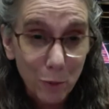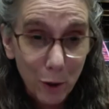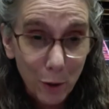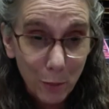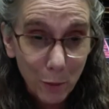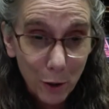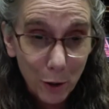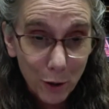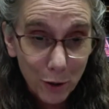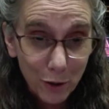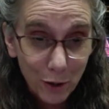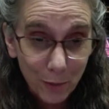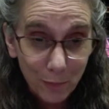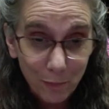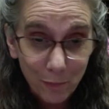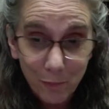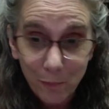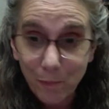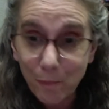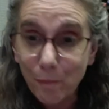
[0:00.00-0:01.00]
per person,
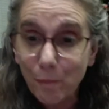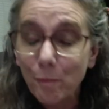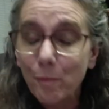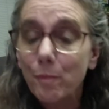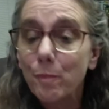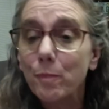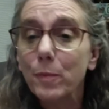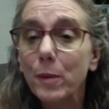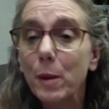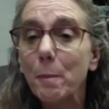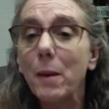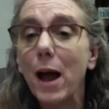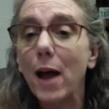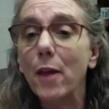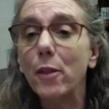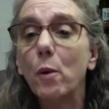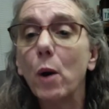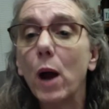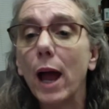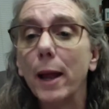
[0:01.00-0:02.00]

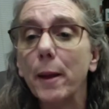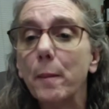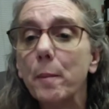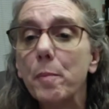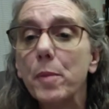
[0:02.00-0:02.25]
by the way.